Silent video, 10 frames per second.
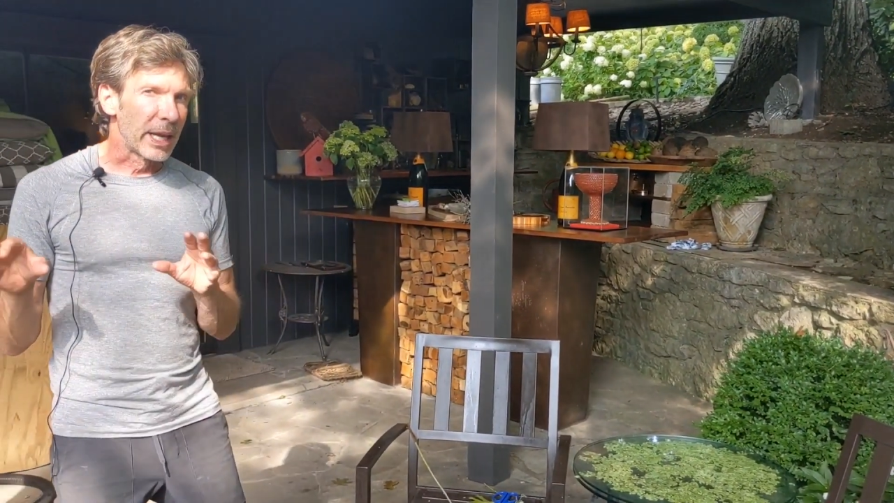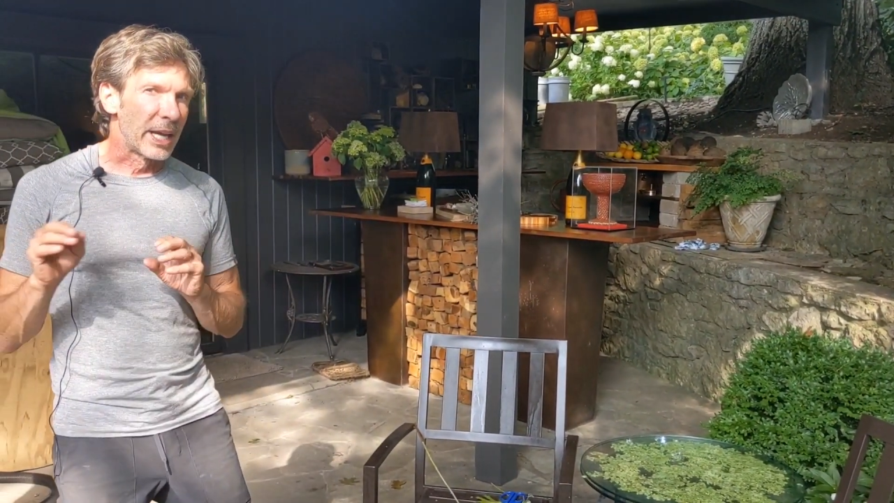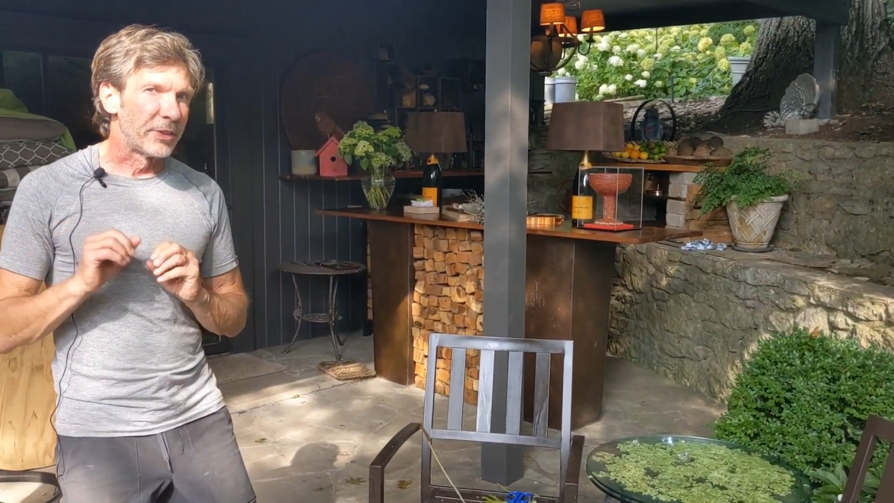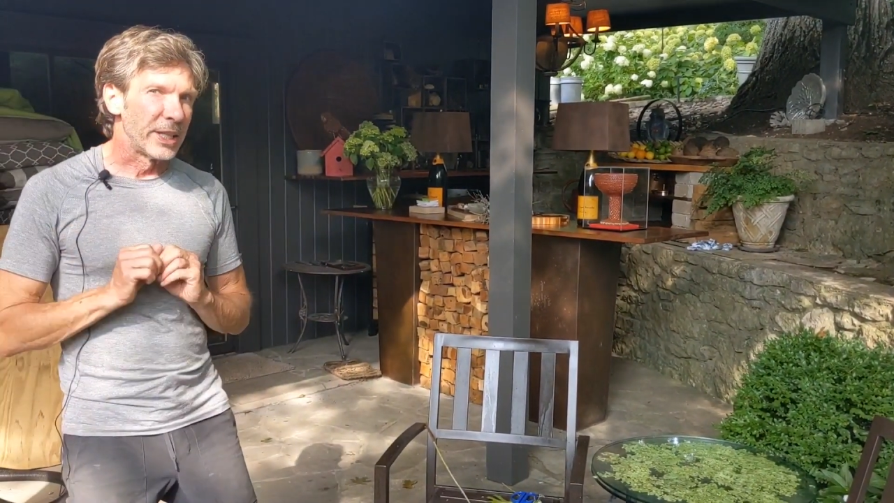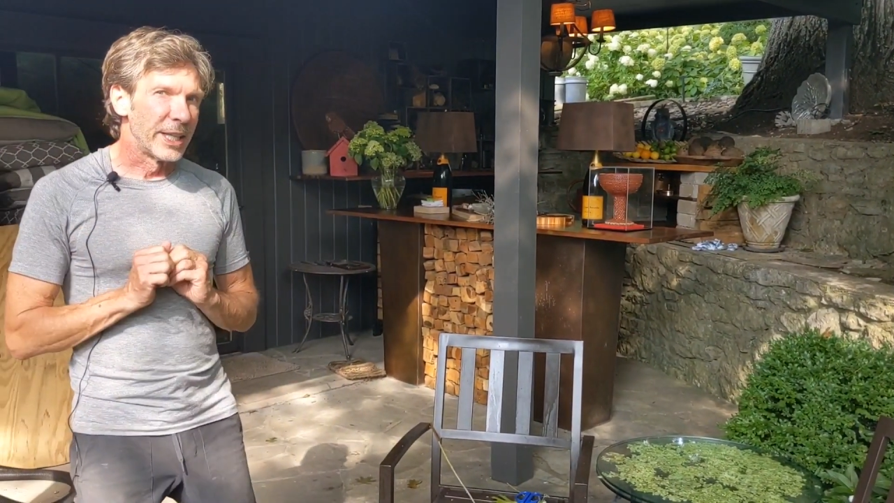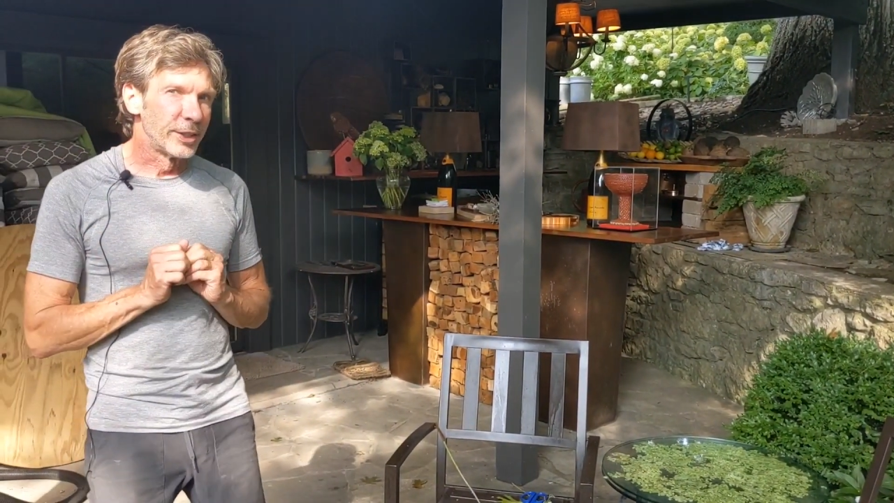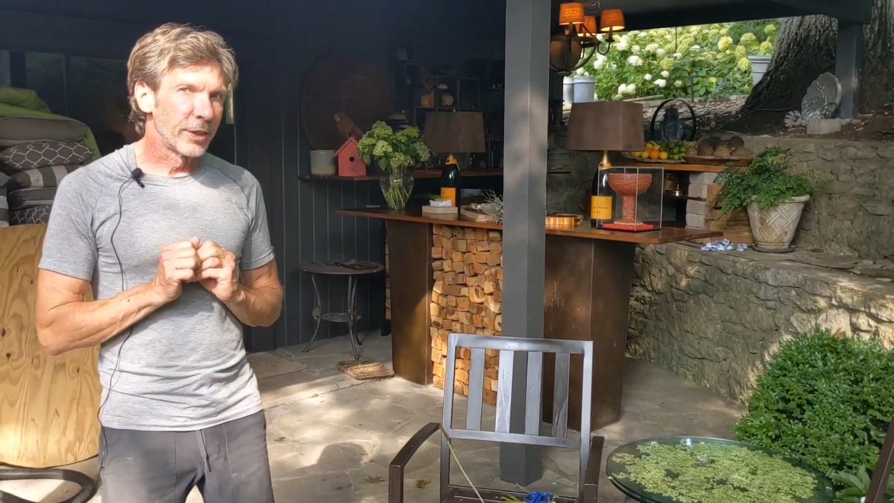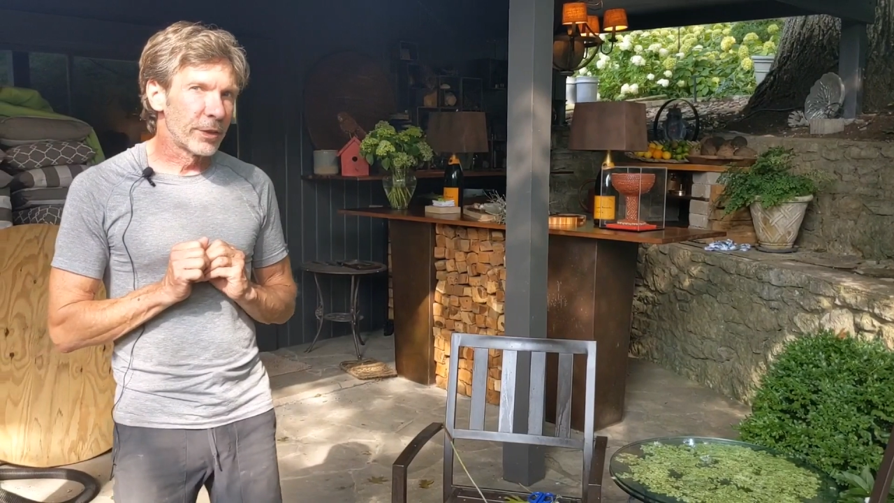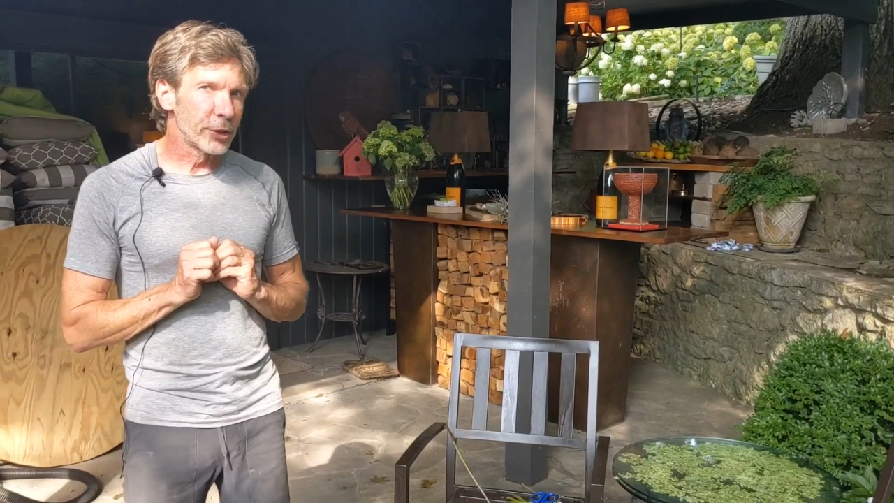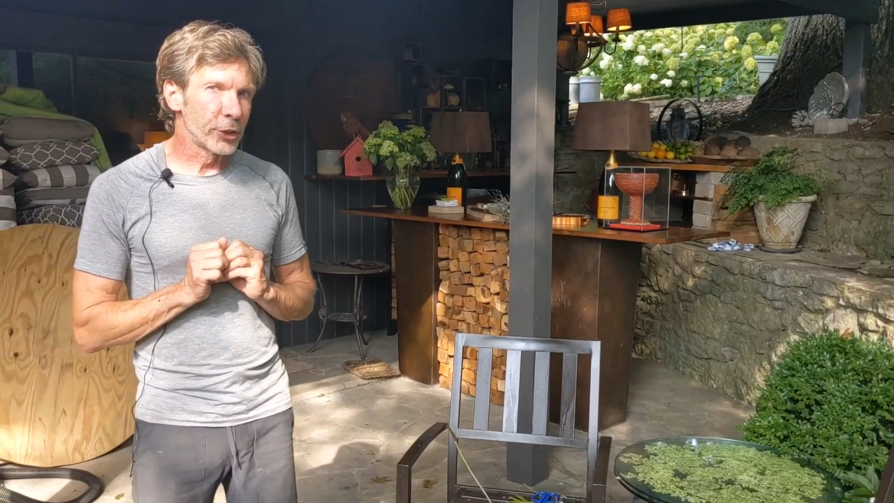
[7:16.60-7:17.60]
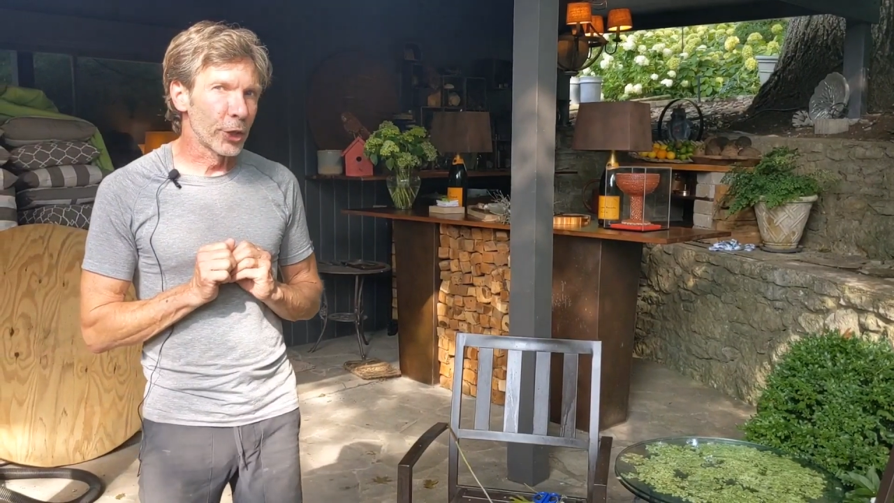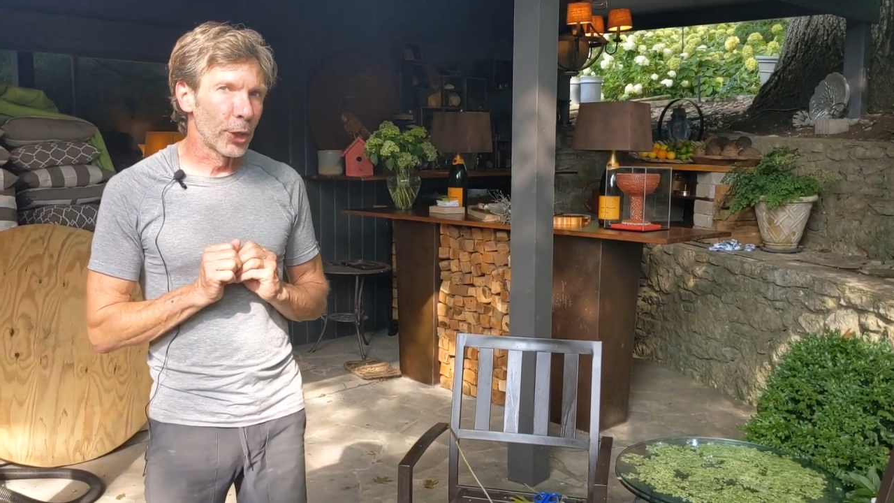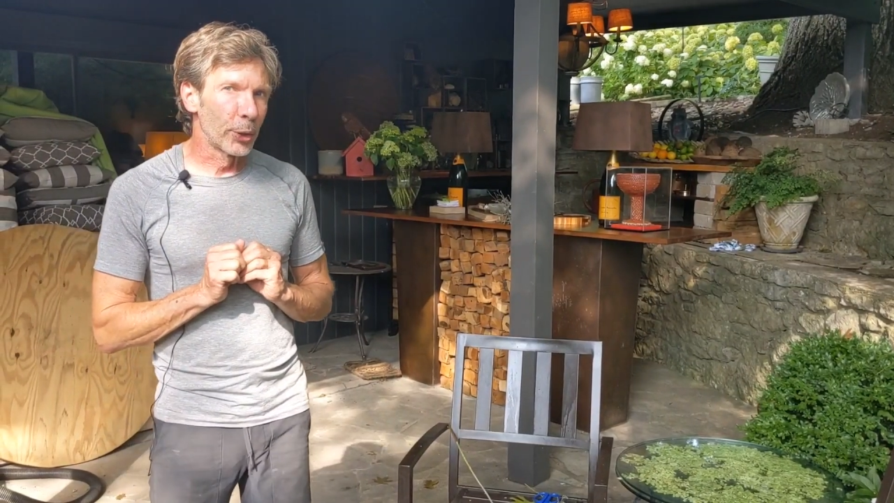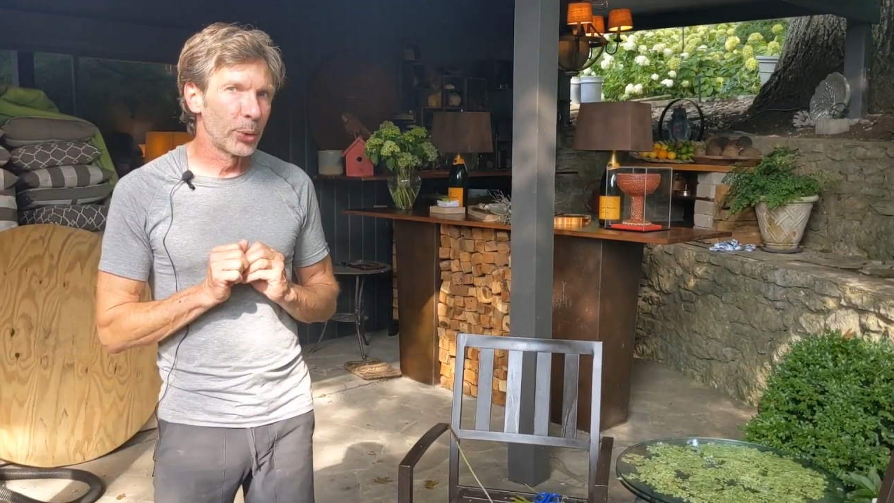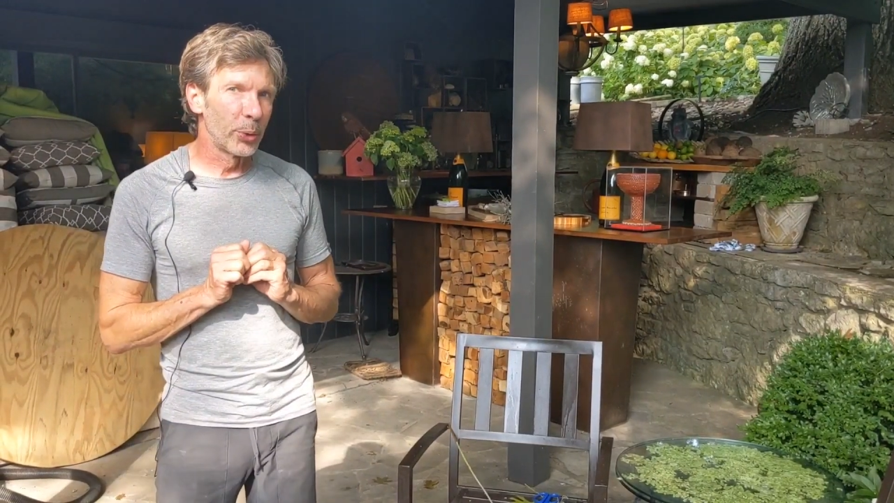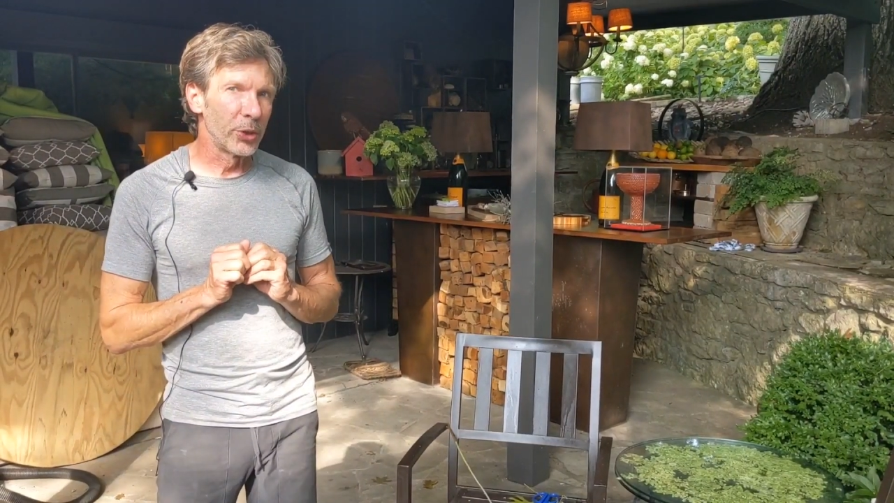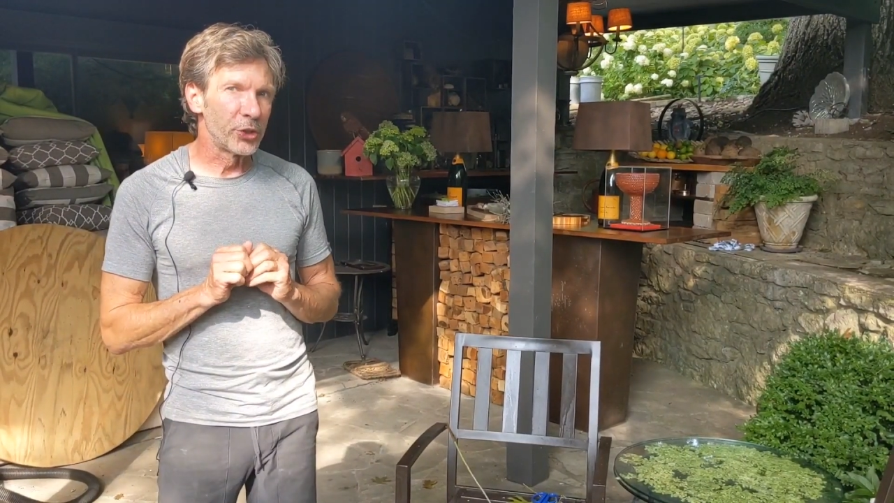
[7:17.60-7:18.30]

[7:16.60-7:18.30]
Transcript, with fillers: at the end of the show,